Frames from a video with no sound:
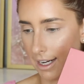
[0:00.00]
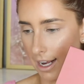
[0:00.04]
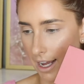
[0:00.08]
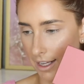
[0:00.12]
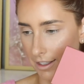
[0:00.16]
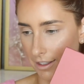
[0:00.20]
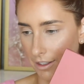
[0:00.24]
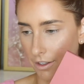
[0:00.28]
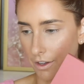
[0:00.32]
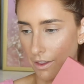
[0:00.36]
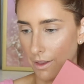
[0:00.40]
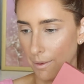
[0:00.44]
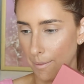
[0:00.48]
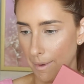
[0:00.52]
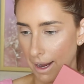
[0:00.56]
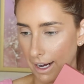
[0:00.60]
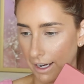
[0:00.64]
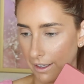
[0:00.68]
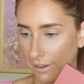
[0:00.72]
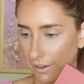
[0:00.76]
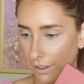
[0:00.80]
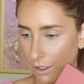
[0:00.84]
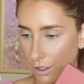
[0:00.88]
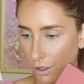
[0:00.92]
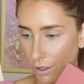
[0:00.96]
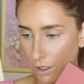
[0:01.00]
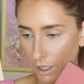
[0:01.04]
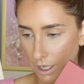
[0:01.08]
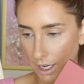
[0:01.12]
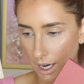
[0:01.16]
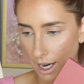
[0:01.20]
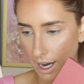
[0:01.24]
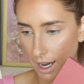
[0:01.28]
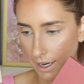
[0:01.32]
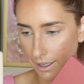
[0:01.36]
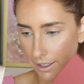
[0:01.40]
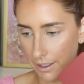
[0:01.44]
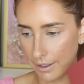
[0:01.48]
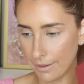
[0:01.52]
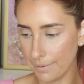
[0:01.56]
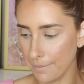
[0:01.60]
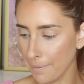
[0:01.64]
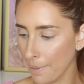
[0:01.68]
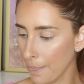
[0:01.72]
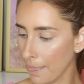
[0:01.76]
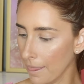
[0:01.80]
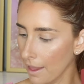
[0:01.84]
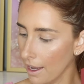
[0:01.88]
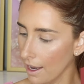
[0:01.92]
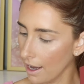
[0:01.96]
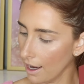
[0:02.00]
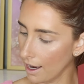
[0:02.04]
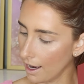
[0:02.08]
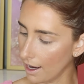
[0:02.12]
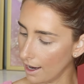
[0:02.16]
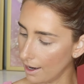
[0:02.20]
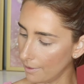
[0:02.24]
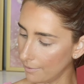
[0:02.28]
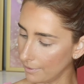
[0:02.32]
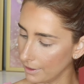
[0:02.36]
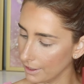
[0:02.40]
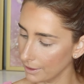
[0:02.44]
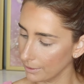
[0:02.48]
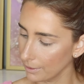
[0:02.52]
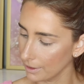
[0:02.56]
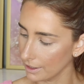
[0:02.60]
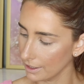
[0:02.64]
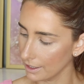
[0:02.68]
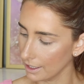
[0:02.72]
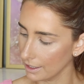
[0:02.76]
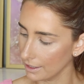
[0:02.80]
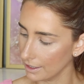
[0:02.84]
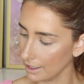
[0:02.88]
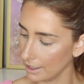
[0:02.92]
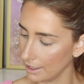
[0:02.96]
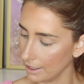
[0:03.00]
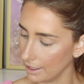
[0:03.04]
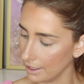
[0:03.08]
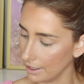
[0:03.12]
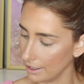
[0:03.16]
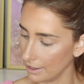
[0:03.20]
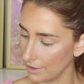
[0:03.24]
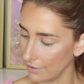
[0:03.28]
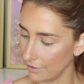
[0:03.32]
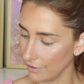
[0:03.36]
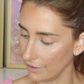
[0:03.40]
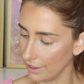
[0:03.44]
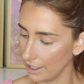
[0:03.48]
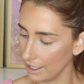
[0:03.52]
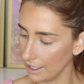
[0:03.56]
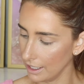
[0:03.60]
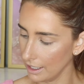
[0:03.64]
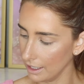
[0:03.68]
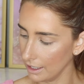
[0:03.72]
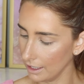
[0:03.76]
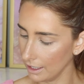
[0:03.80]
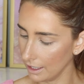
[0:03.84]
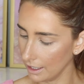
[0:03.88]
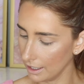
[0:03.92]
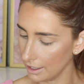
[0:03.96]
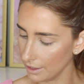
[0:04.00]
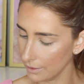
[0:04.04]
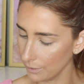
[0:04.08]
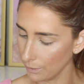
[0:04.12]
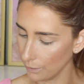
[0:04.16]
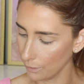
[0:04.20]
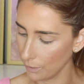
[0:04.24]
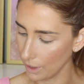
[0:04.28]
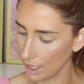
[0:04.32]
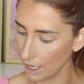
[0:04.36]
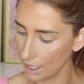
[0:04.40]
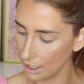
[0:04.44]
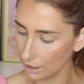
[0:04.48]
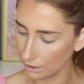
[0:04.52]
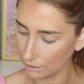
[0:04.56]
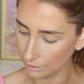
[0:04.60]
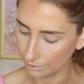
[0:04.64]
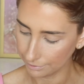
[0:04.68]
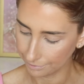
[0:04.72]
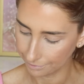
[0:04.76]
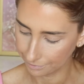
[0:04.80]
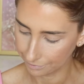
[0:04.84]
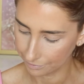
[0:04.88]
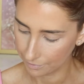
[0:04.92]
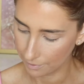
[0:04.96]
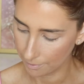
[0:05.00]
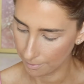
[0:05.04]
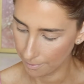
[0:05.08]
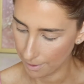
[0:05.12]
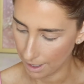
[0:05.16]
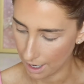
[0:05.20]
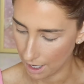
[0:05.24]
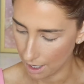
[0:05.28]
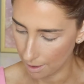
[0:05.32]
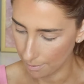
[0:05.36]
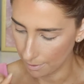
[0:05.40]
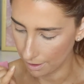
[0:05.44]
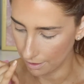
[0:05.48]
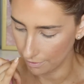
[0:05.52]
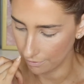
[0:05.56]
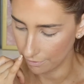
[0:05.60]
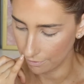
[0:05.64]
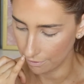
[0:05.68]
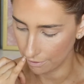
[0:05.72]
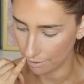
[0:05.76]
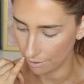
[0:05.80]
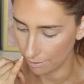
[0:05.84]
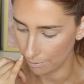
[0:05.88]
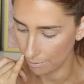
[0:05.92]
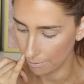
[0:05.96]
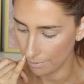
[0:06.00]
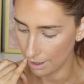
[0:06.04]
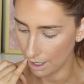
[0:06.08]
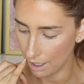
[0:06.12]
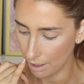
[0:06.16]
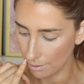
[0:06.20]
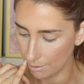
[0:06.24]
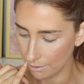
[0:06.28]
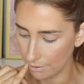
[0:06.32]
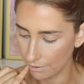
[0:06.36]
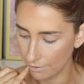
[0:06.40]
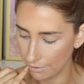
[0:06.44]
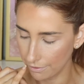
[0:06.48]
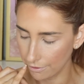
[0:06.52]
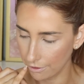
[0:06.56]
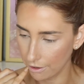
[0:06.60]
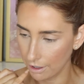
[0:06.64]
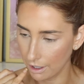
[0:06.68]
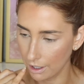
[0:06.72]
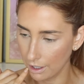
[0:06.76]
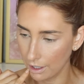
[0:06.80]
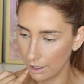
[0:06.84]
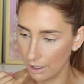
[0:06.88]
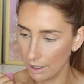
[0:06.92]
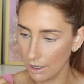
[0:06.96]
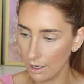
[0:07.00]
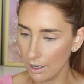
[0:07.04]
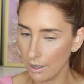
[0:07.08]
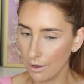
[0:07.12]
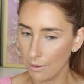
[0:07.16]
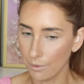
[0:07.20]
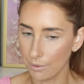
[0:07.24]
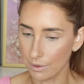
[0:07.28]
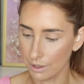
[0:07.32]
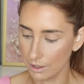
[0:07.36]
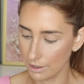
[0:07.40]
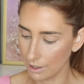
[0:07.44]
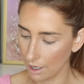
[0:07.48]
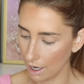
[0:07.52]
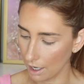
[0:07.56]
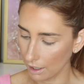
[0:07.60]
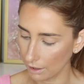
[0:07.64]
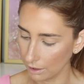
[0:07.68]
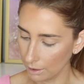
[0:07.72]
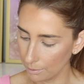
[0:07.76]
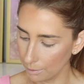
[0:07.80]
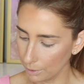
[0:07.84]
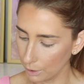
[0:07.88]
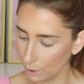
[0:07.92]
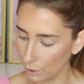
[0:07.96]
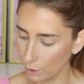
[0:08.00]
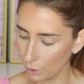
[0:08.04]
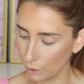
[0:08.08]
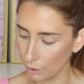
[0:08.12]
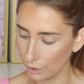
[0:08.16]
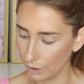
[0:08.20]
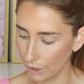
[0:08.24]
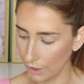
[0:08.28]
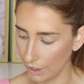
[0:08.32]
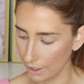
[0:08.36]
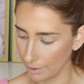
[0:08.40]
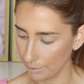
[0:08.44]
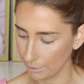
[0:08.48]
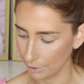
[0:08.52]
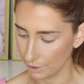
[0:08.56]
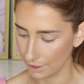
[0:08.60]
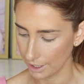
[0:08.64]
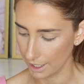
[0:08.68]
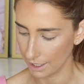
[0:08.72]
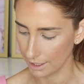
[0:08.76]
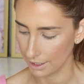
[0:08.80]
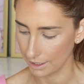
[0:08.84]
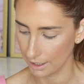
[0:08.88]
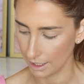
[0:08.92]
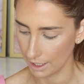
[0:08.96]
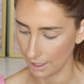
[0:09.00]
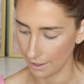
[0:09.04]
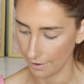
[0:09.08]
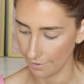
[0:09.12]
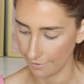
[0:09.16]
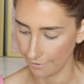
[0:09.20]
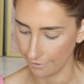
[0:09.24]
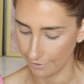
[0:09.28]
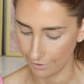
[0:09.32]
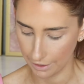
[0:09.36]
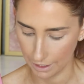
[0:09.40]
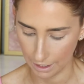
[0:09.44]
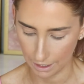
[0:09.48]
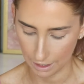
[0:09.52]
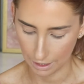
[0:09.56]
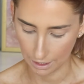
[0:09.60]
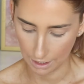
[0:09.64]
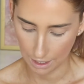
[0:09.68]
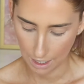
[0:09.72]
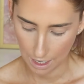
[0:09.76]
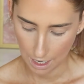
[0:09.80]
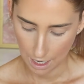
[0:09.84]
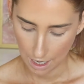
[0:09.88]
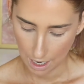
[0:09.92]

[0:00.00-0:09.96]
It has it on the back of the unicarton. This one says that it is vegan as well, paraben-free, recyclable, no animal testing, vegan.